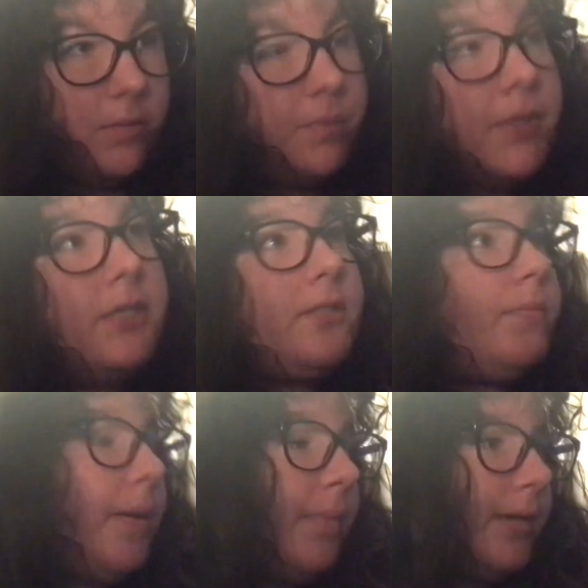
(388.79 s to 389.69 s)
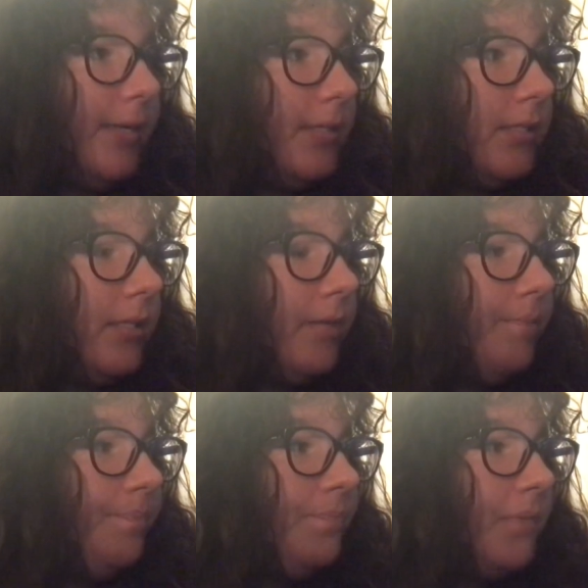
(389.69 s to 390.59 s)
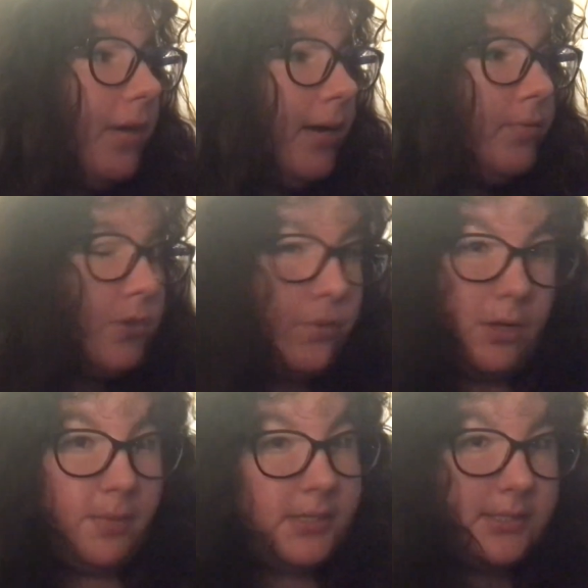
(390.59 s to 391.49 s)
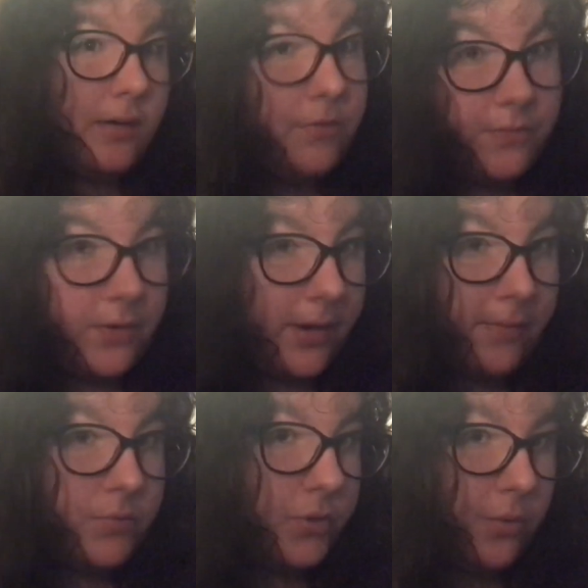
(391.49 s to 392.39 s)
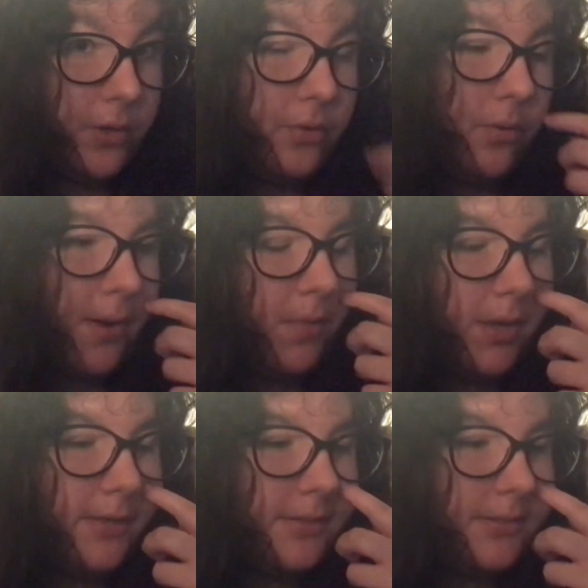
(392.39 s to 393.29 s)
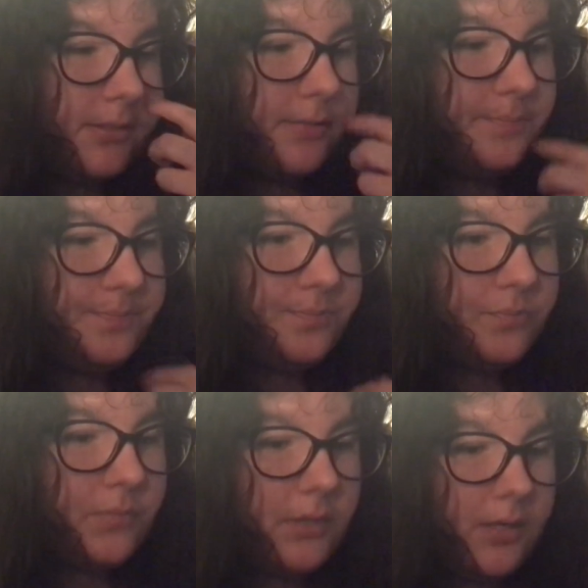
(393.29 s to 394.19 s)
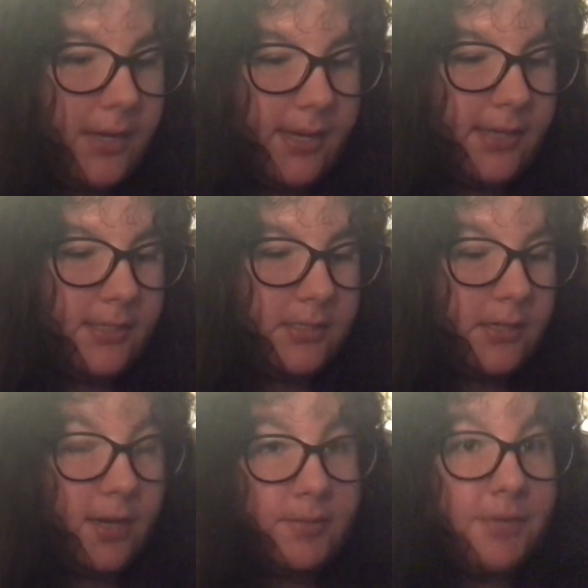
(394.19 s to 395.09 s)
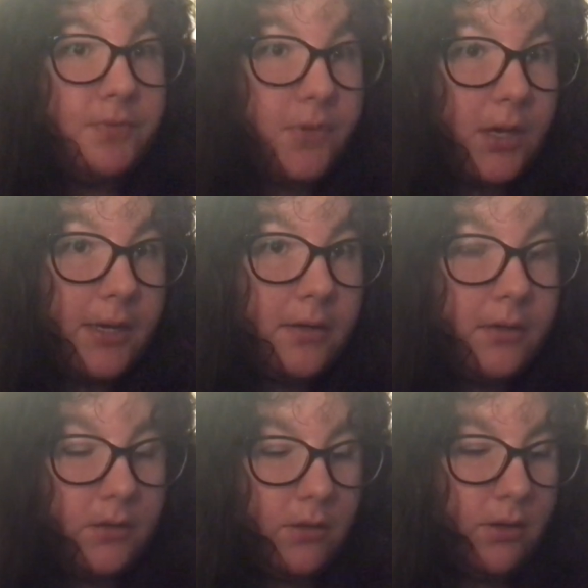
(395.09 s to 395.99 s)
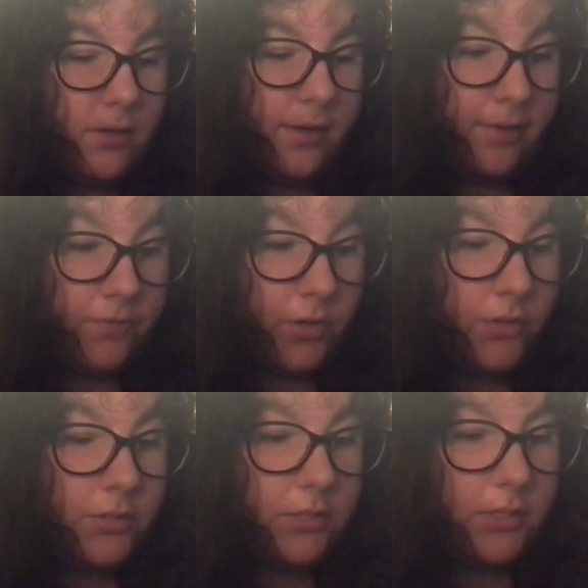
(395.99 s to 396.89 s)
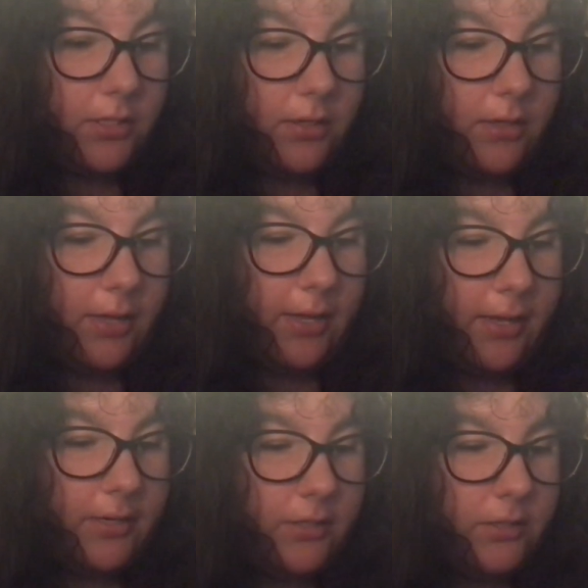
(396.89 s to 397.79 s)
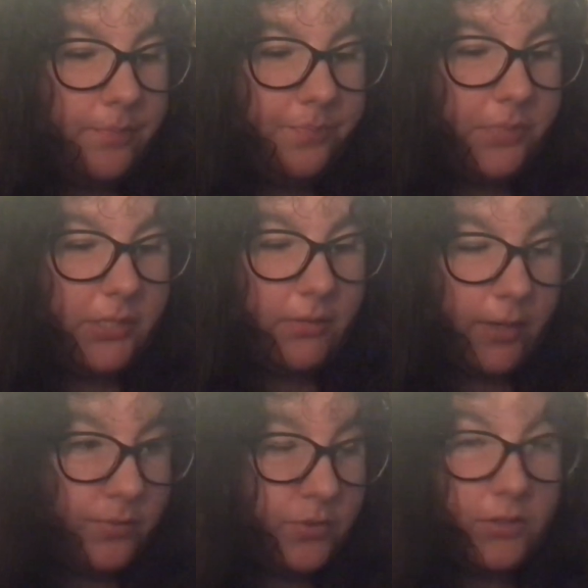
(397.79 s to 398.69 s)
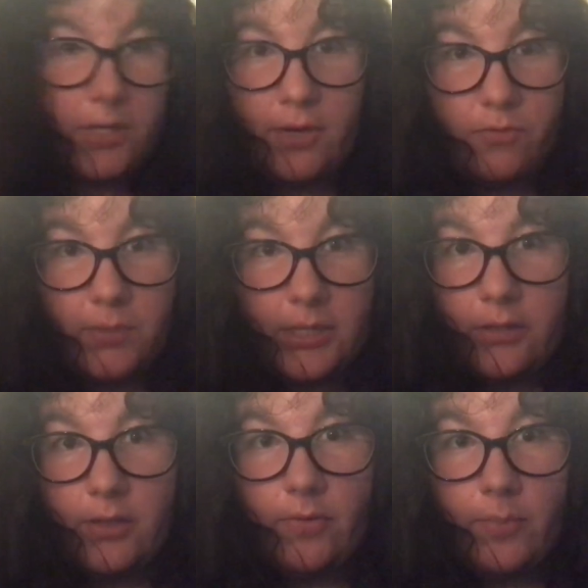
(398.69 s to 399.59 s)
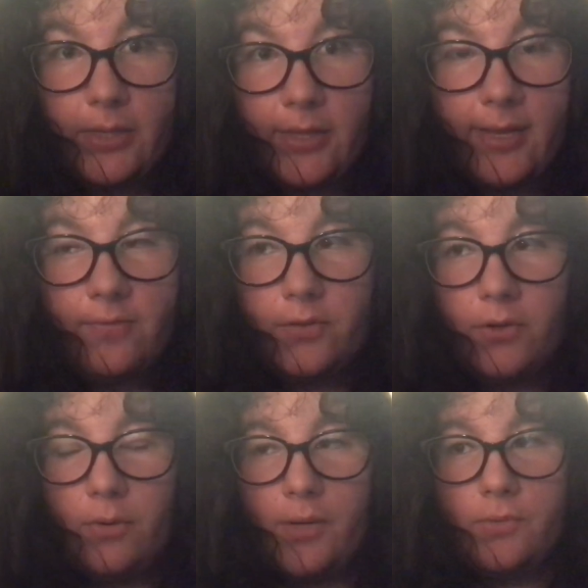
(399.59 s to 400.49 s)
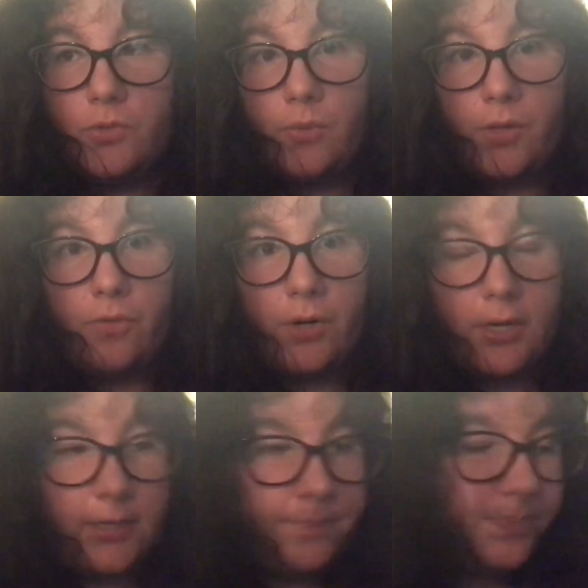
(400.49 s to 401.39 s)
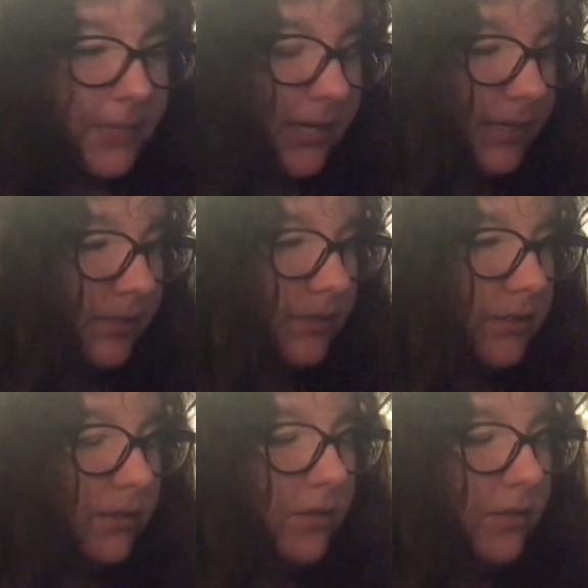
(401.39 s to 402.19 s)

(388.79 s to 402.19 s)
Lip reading: Because in my mind, I was owning myself and I was owning who I was, and I was having fun at first. And I was just kind of me living my life. I was 23 and